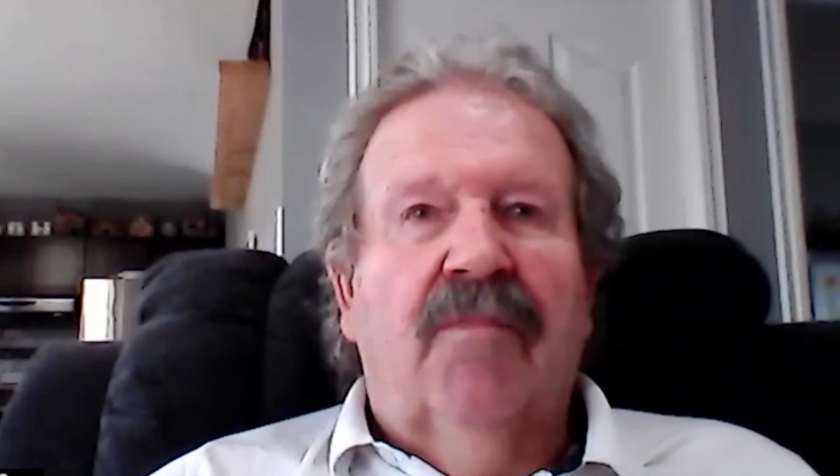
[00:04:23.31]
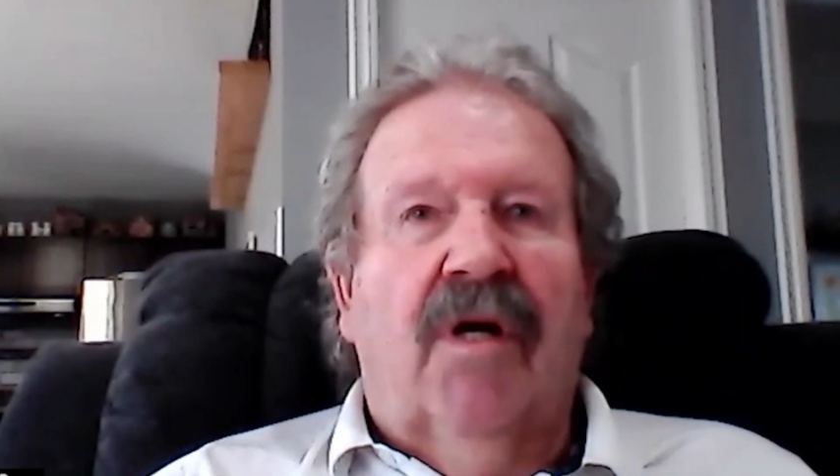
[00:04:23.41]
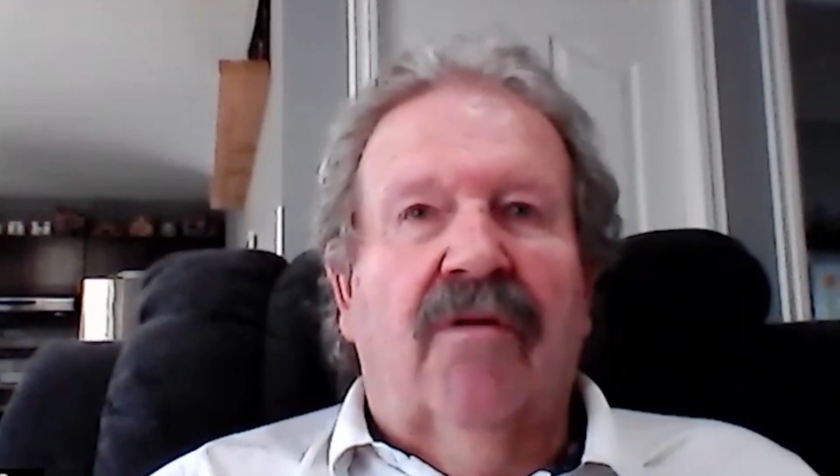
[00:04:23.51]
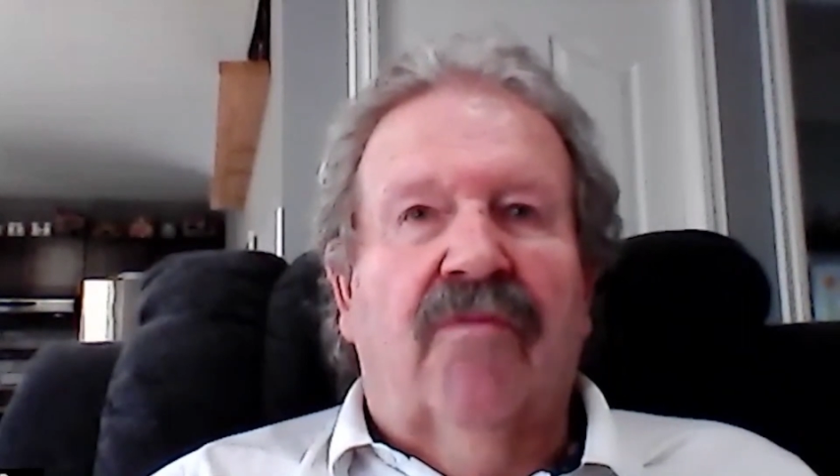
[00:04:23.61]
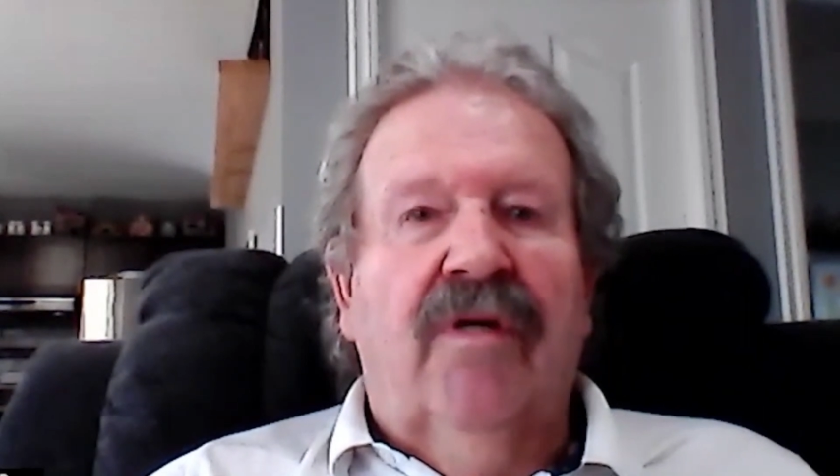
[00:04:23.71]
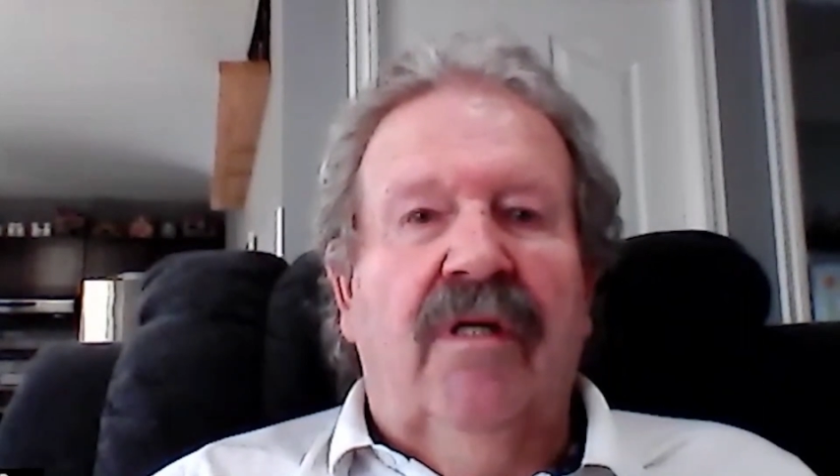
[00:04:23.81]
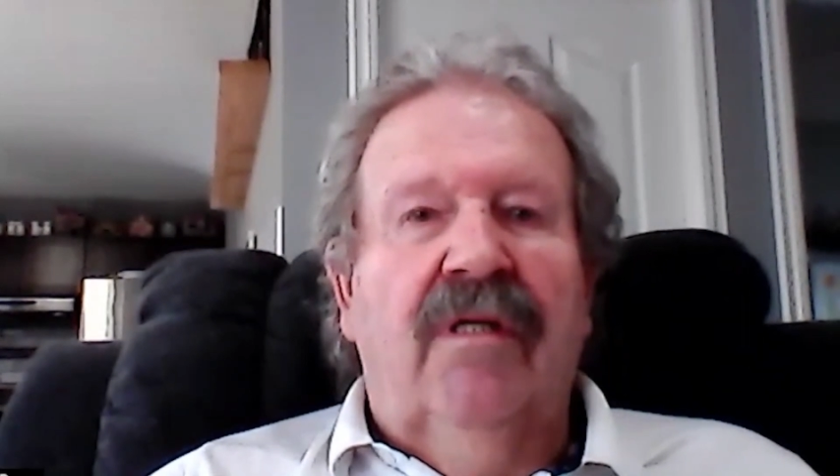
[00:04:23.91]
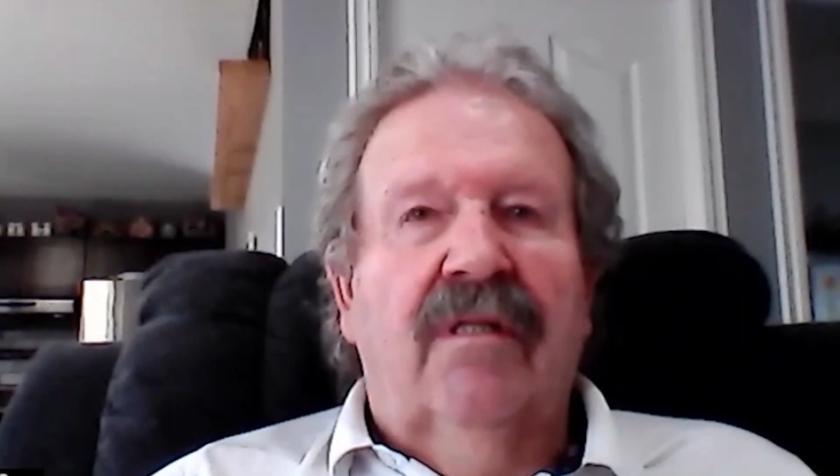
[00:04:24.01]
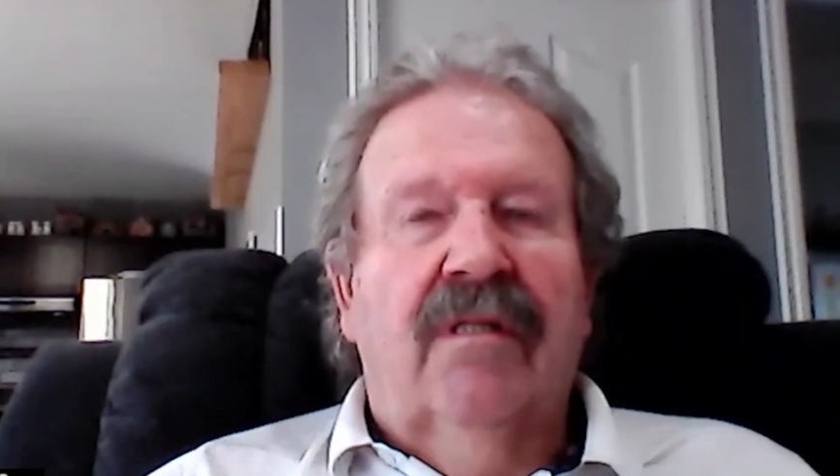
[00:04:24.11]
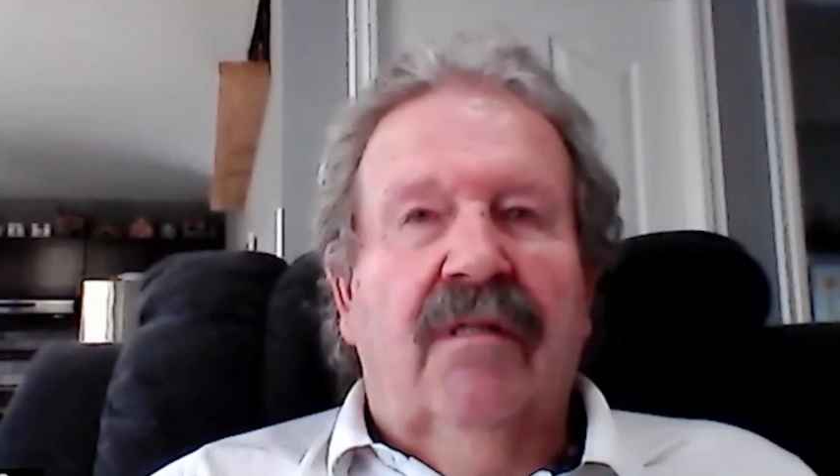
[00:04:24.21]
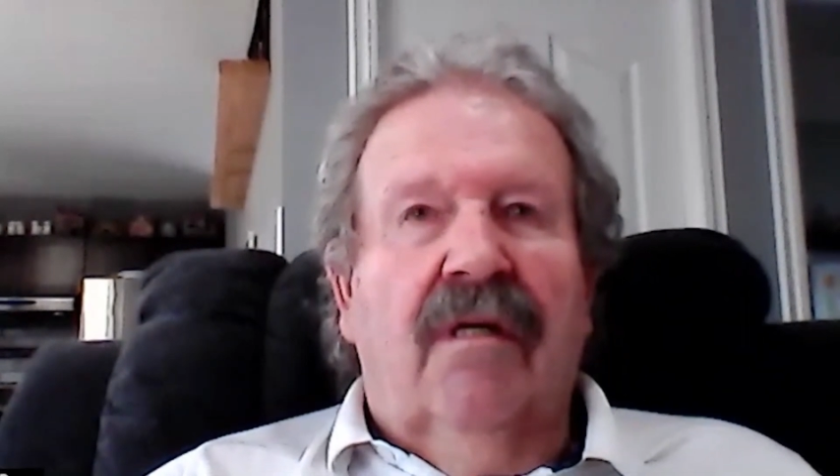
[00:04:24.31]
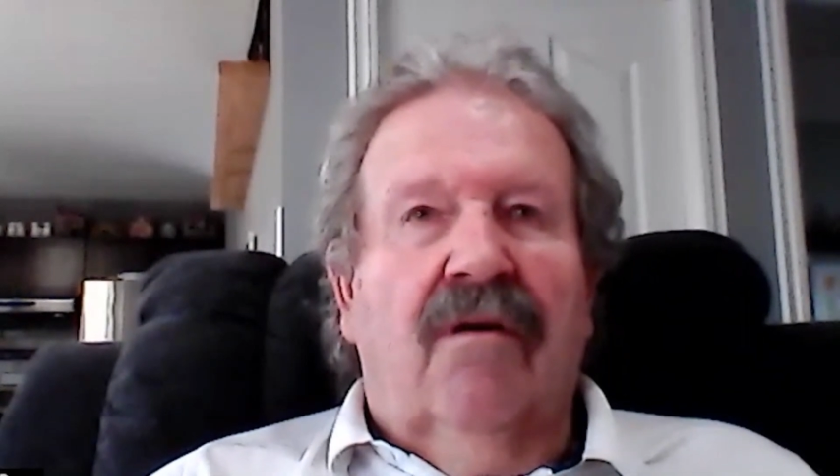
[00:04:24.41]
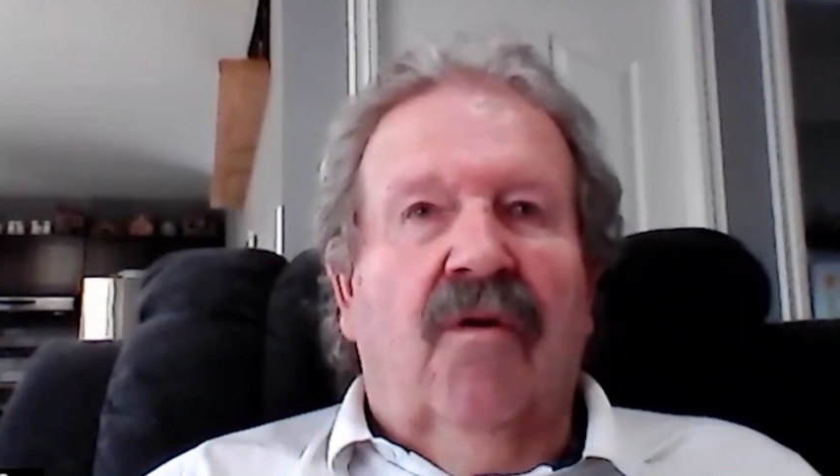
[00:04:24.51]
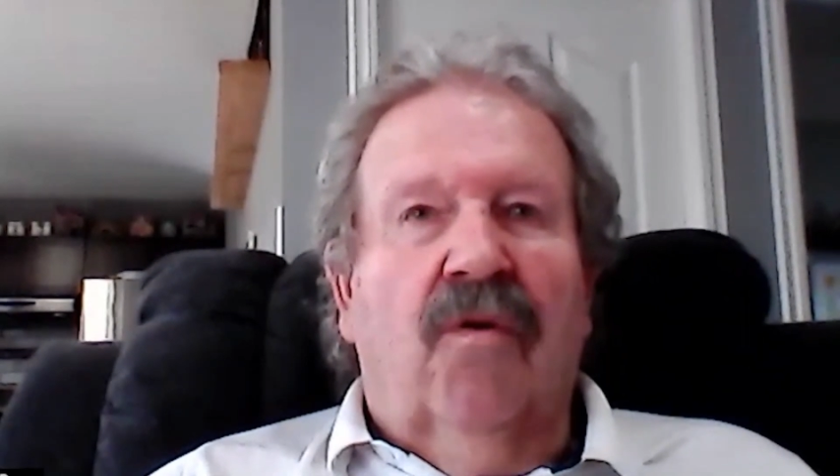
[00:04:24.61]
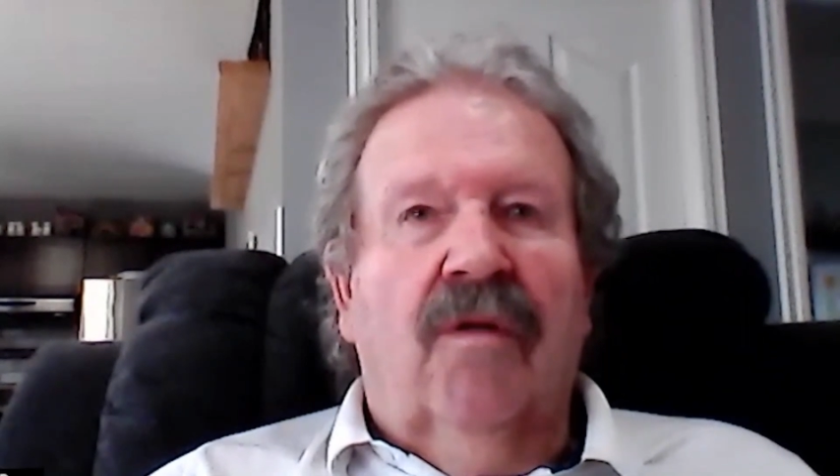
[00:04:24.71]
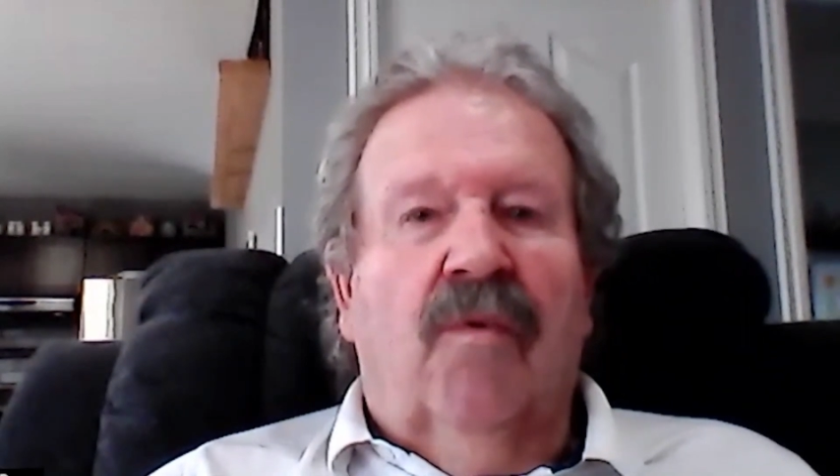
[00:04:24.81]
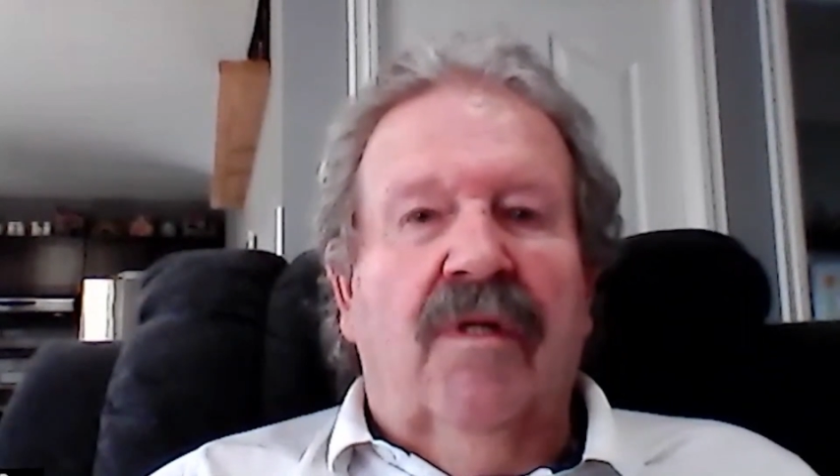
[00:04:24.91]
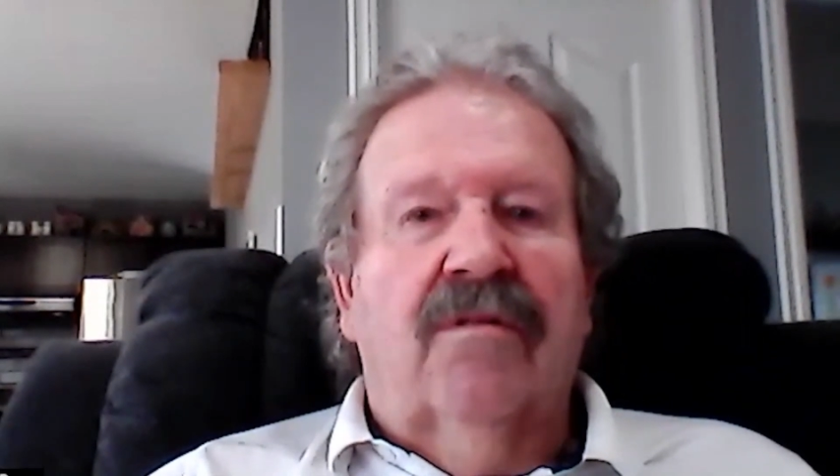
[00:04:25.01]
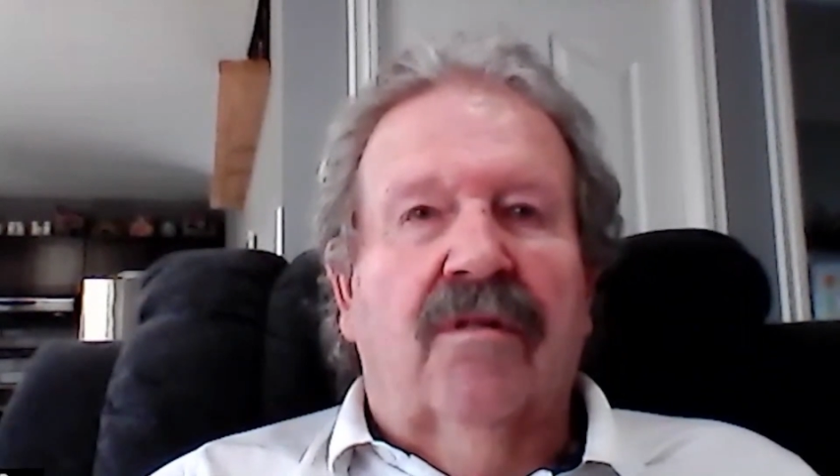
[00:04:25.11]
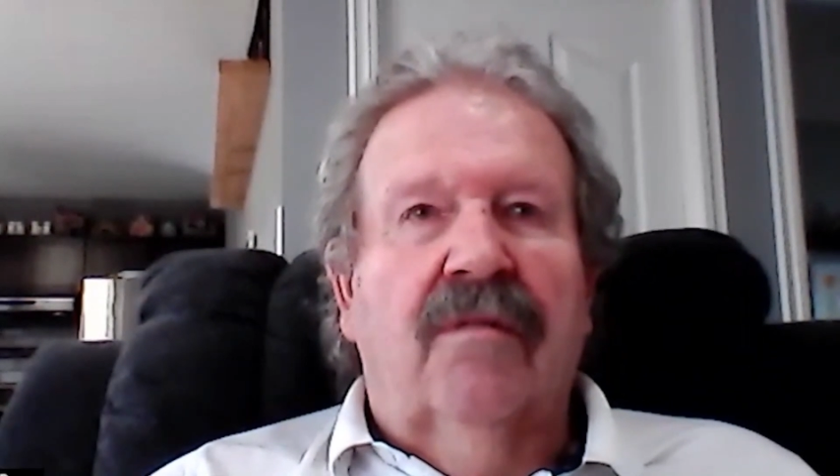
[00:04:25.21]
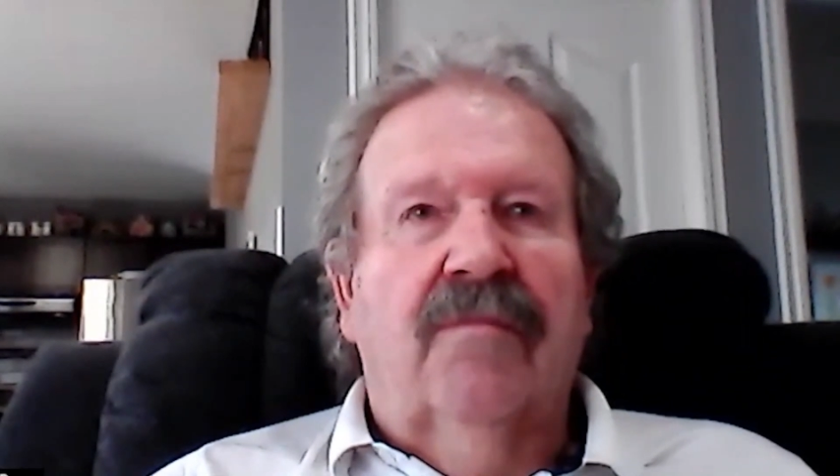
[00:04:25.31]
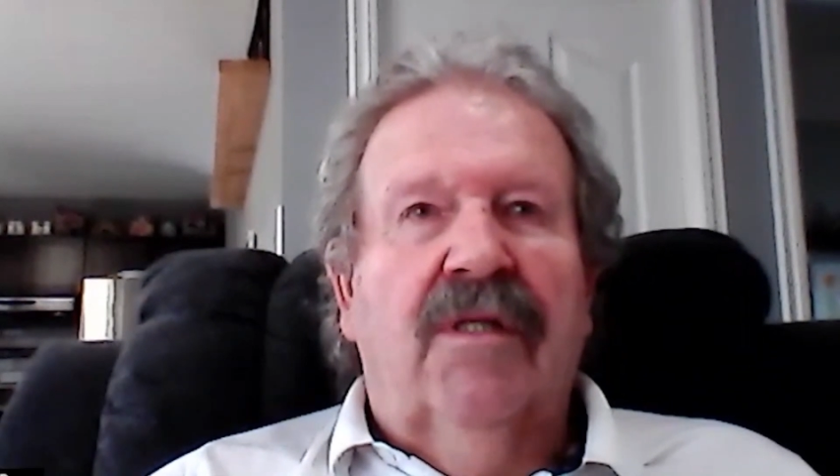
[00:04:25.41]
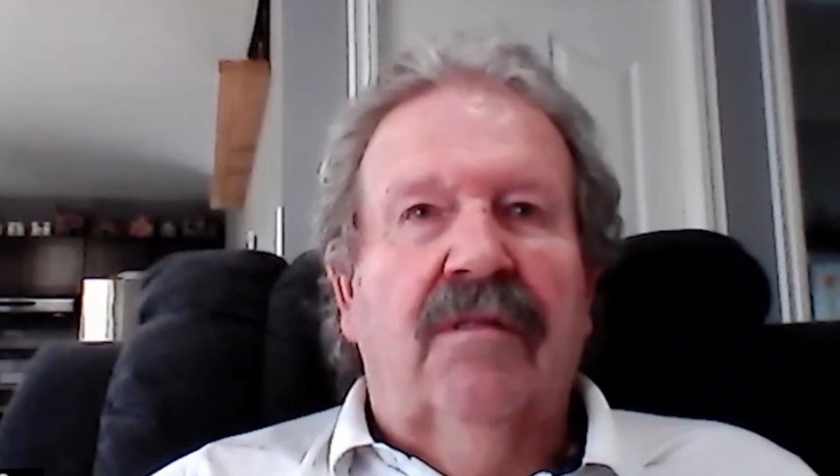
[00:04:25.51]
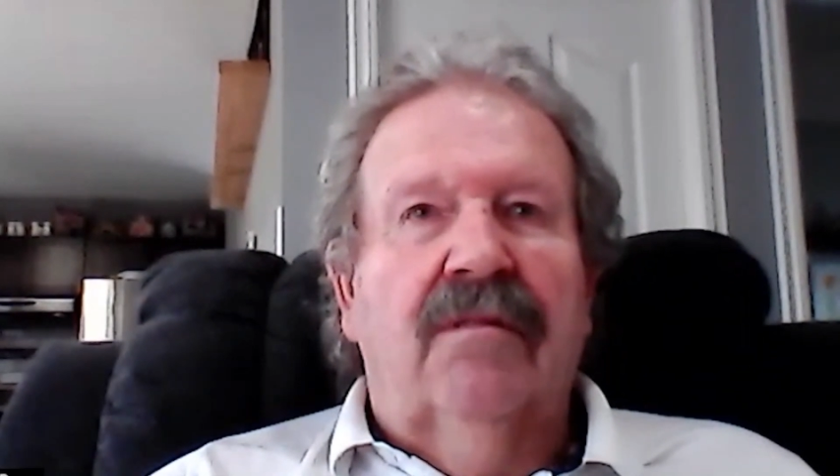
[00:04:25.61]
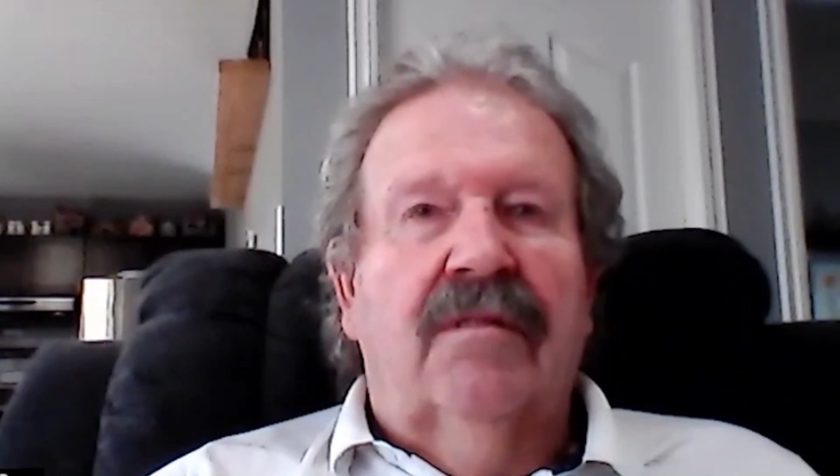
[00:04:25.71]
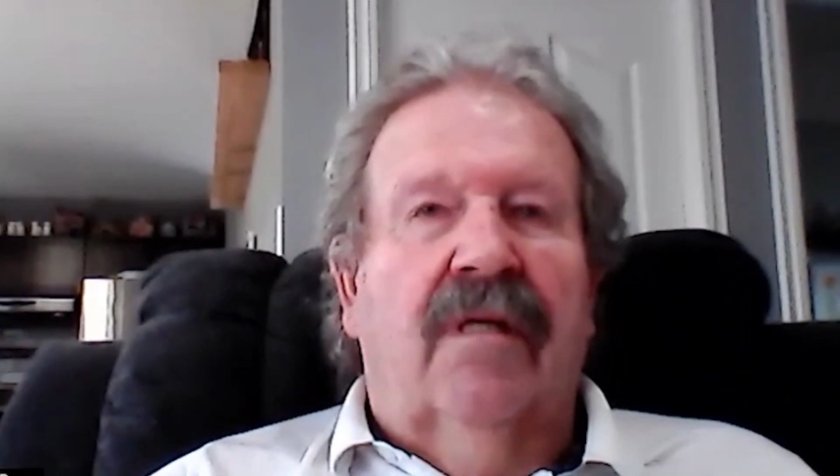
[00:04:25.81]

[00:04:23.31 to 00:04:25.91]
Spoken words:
Par Three Hole in One Tournament.